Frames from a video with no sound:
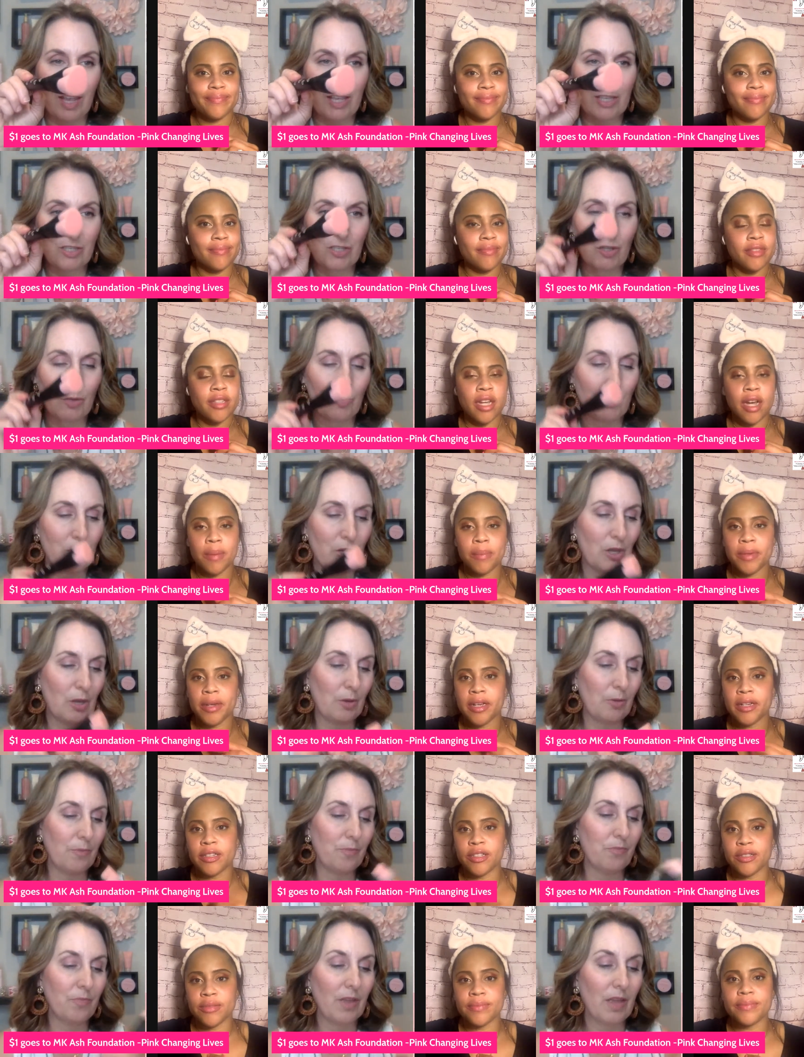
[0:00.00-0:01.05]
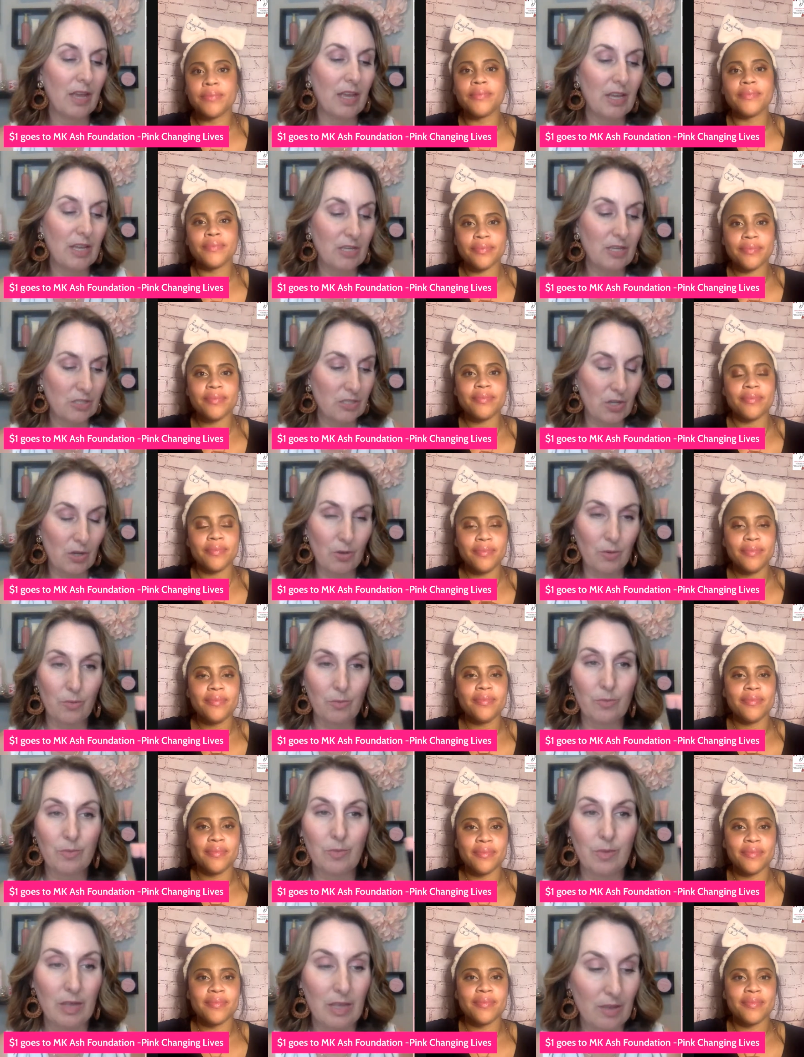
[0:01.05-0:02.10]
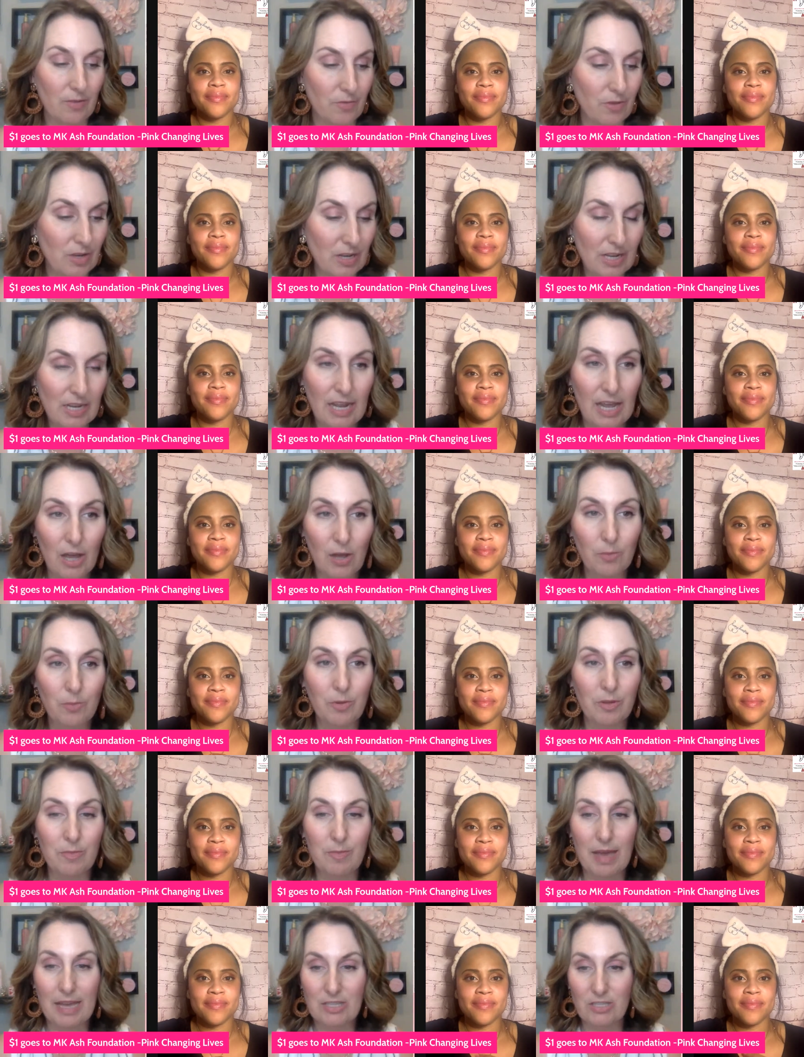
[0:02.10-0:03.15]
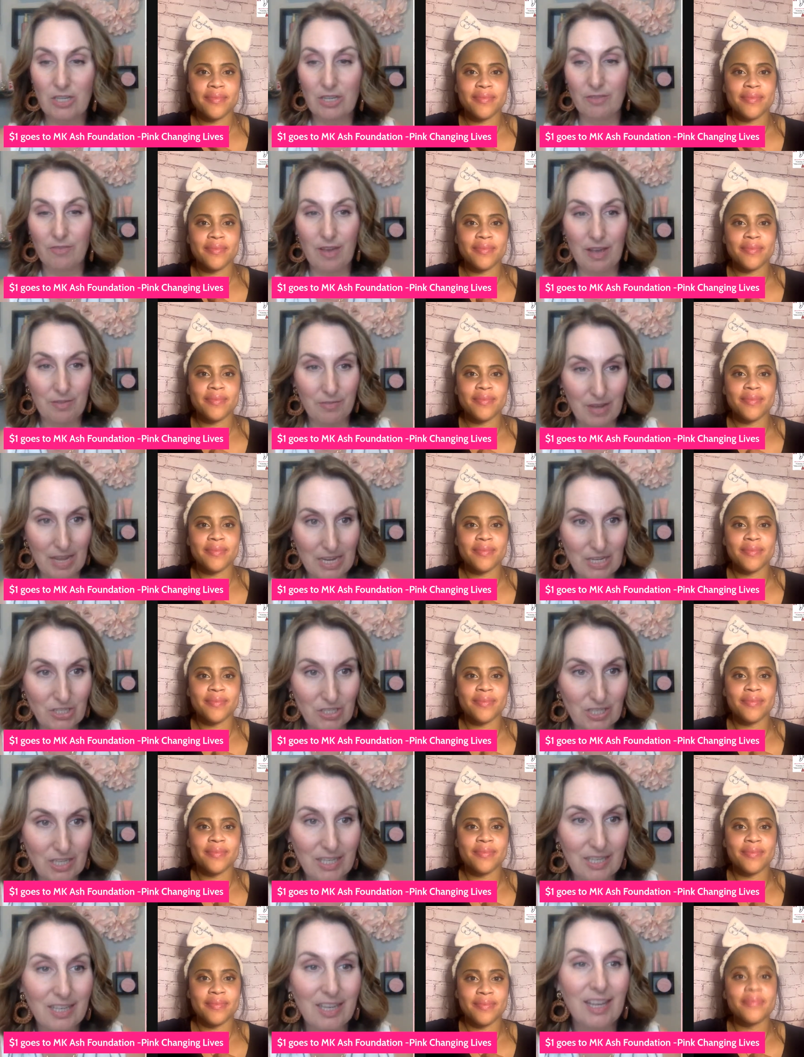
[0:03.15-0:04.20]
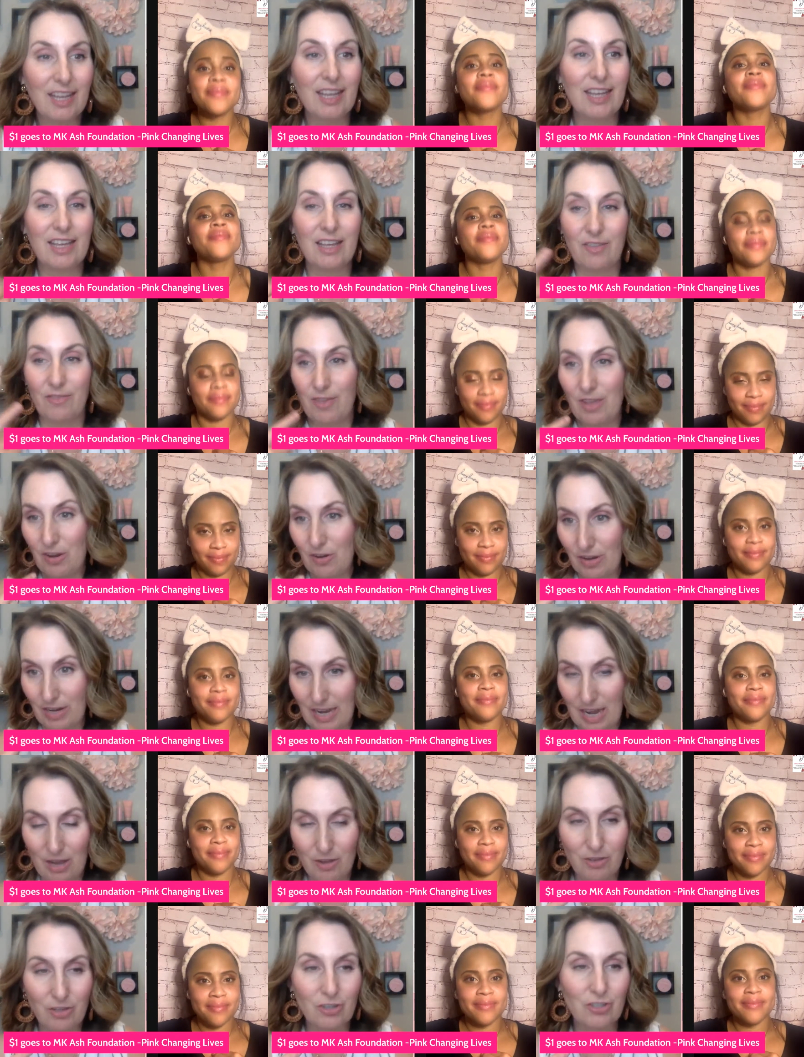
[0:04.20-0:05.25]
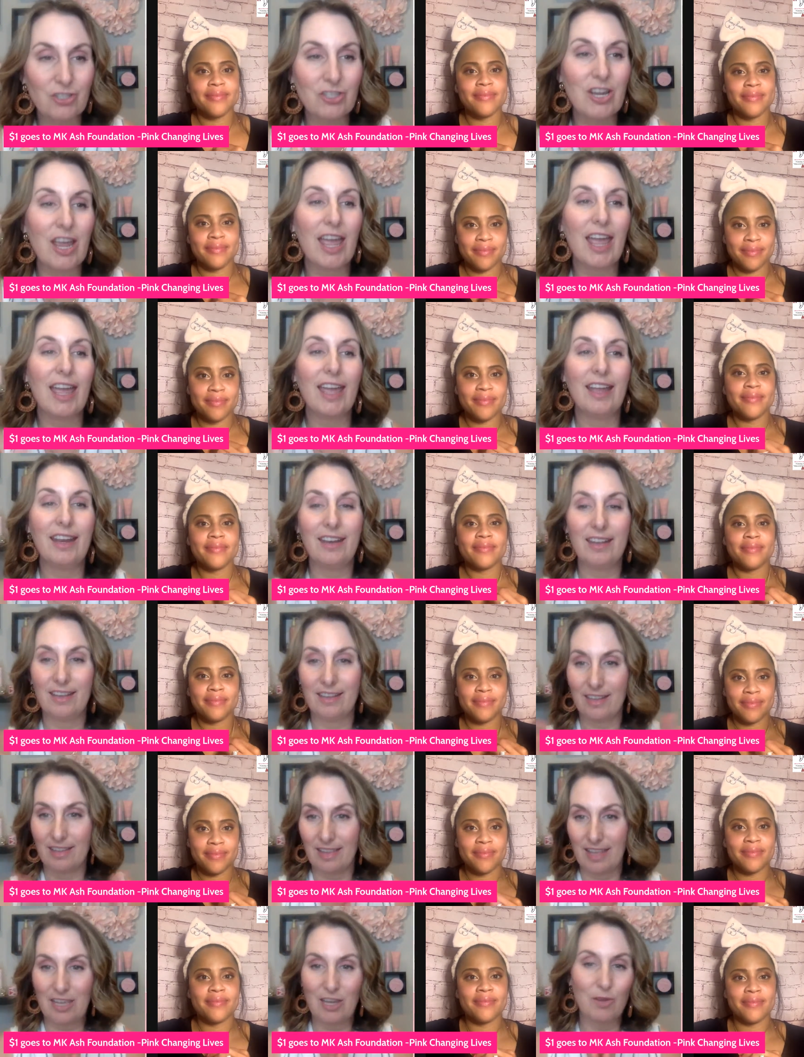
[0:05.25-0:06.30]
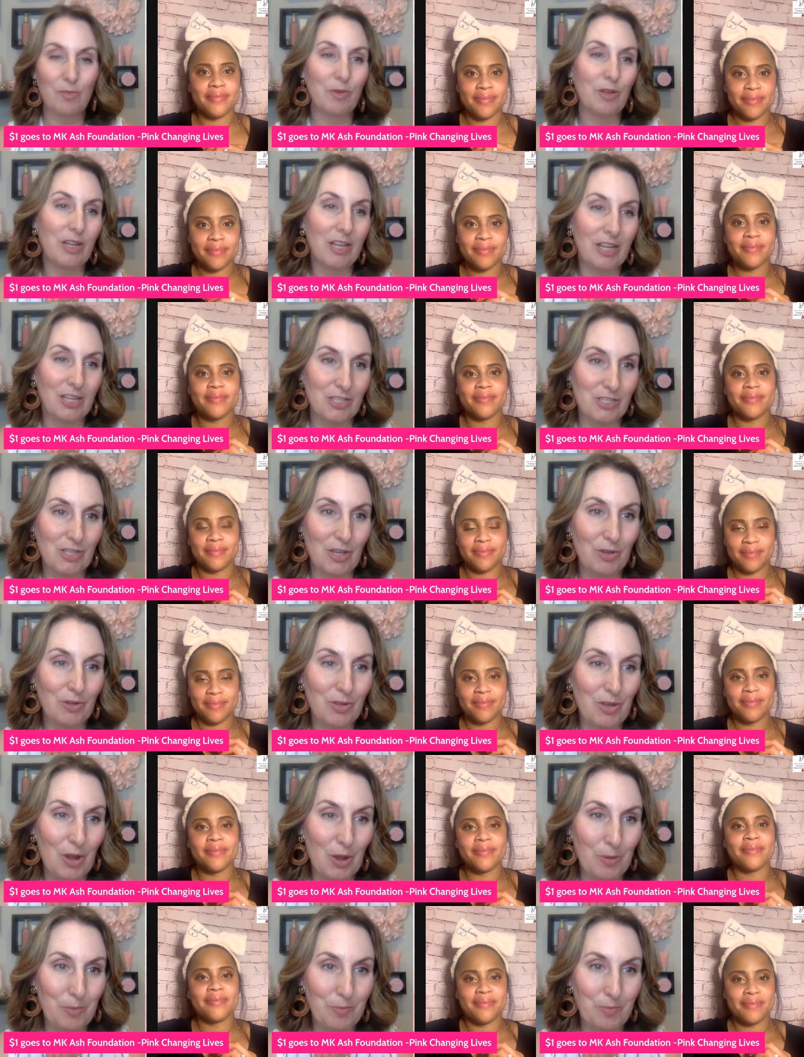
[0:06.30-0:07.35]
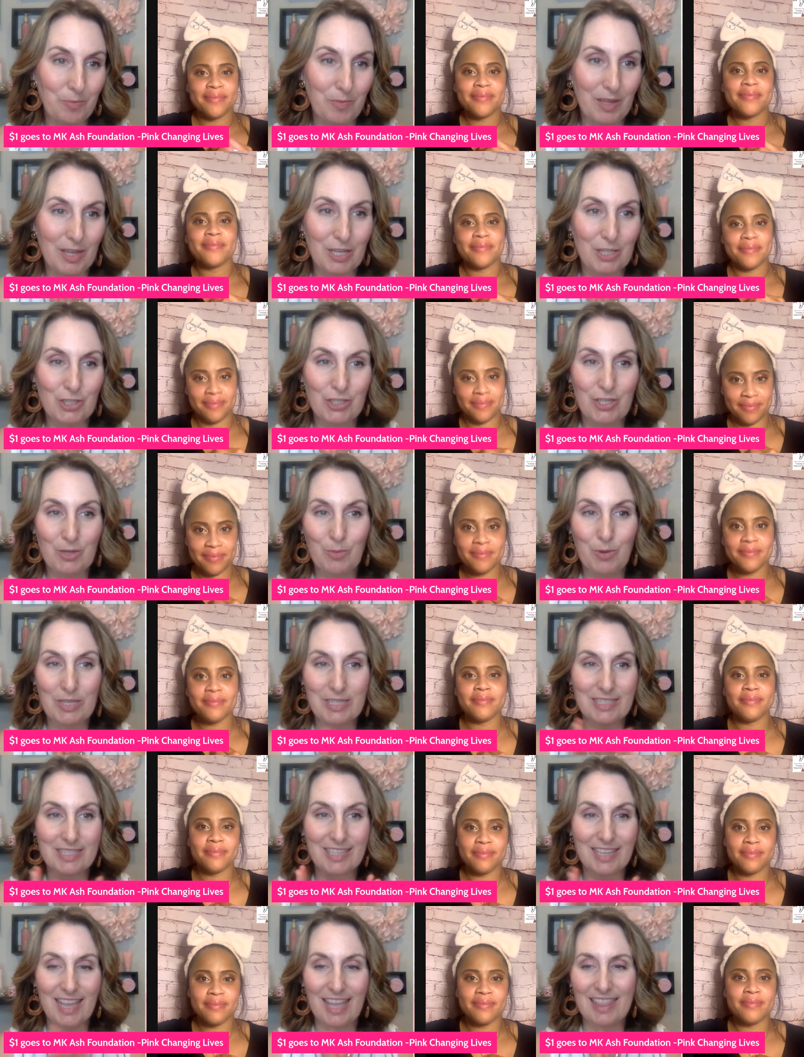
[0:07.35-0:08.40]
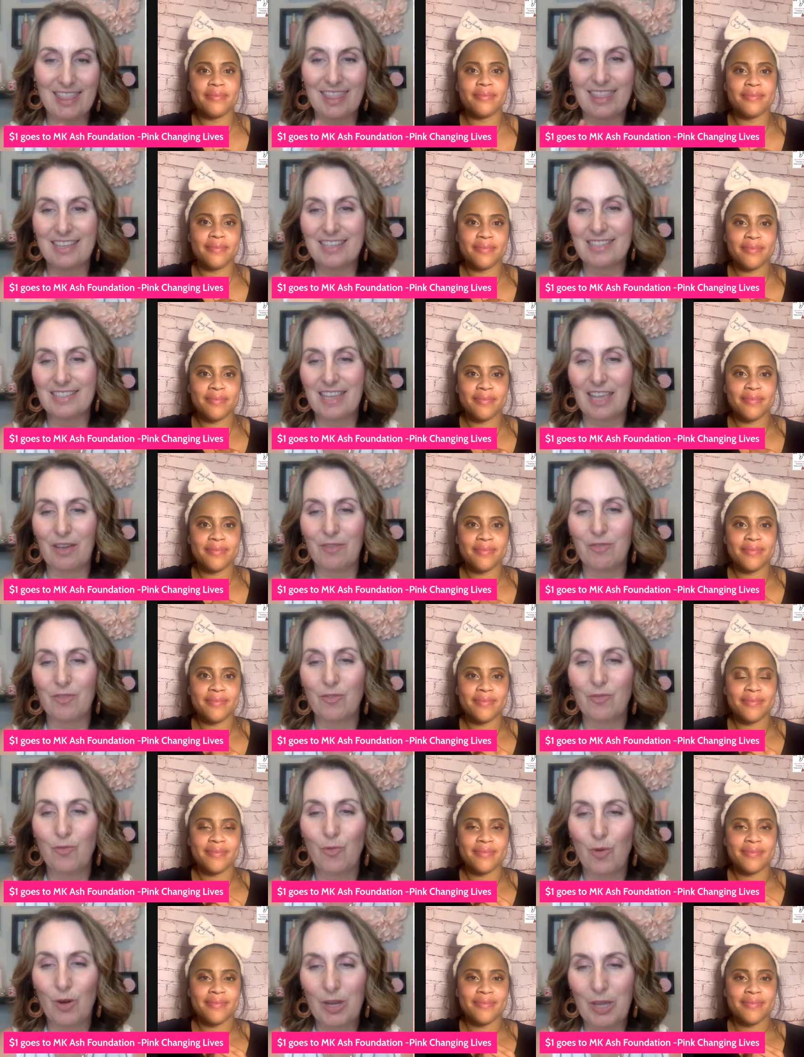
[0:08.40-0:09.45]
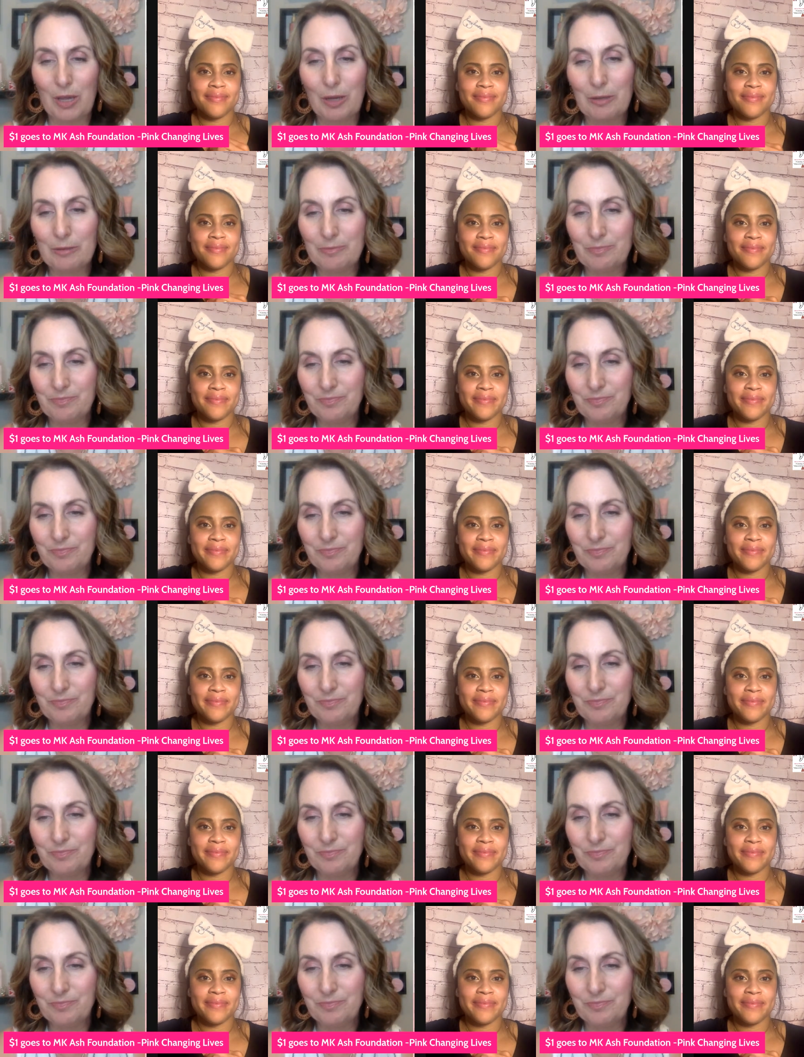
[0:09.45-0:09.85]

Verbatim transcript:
Speaker 1: and super Top cute. So if you need help with matching foundation, figuring out your shade, let your beauty consultant know because she mm-hmm. wants to get this gift for you.